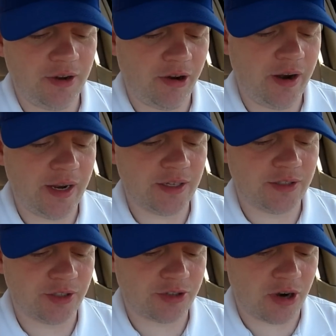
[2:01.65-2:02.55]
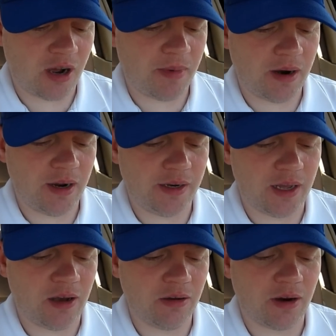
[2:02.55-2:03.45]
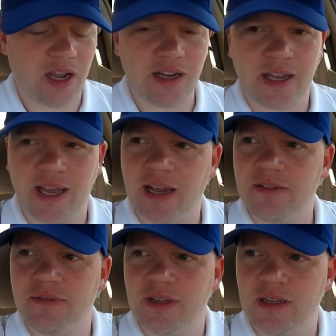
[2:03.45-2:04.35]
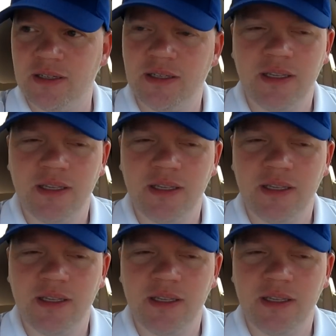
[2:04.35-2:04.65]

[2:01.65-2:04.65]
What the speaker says: ingredients, the strawberry and the whole grain, it kind of